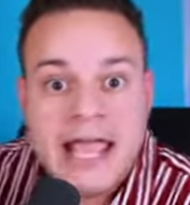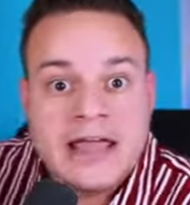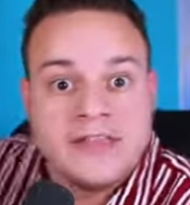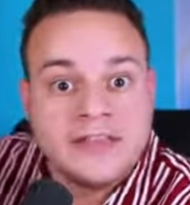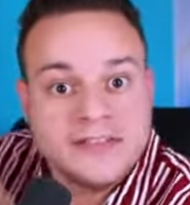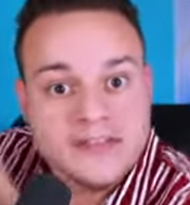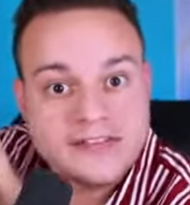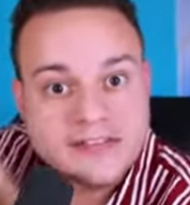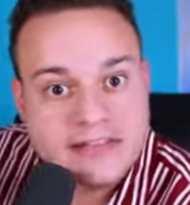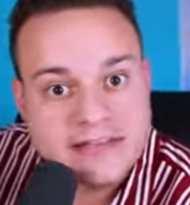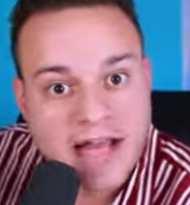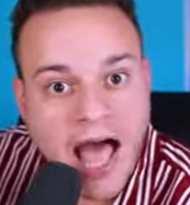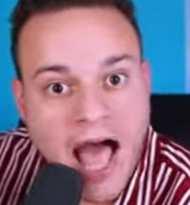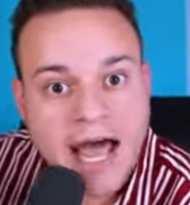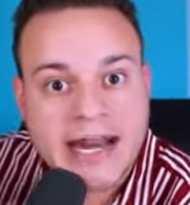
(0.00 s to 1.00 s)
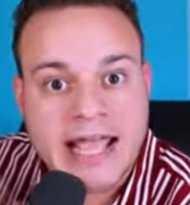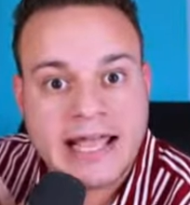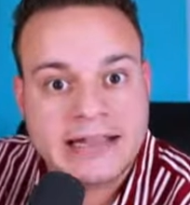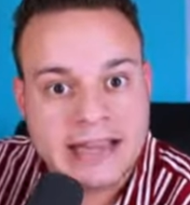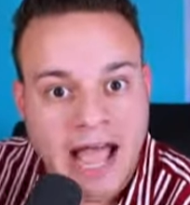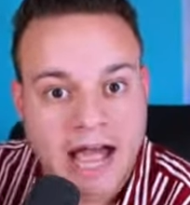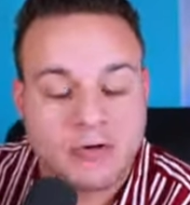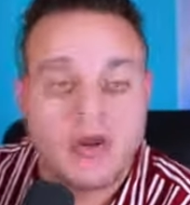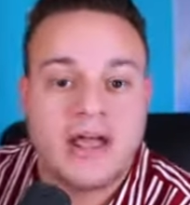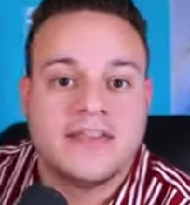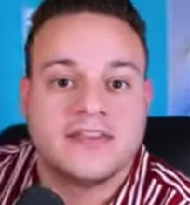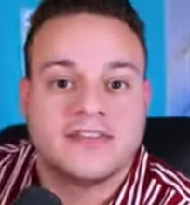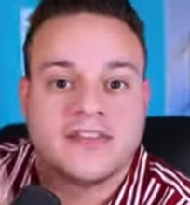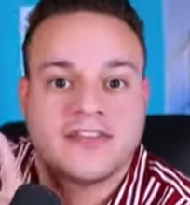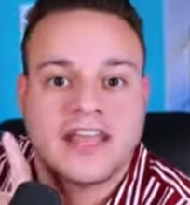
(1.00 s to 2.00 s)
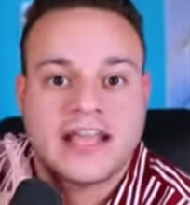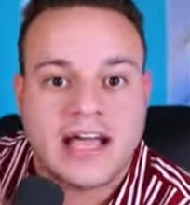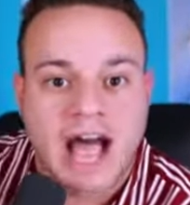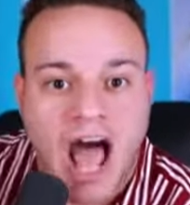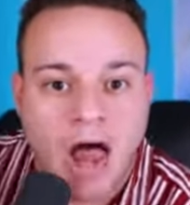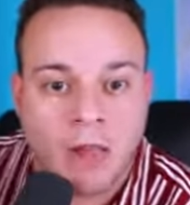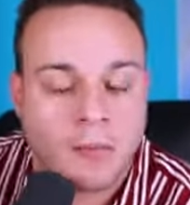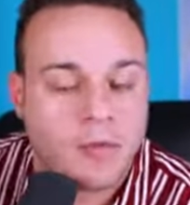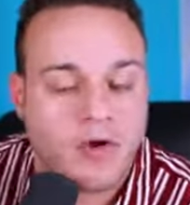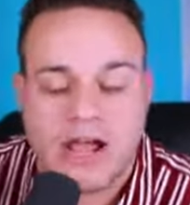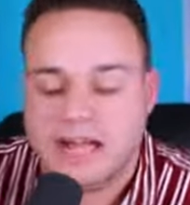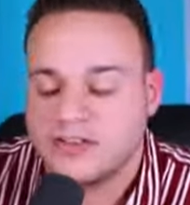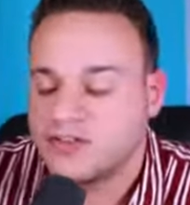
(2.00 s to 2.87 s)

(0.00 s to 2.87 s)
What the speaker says: This is not a line array. This is a column array.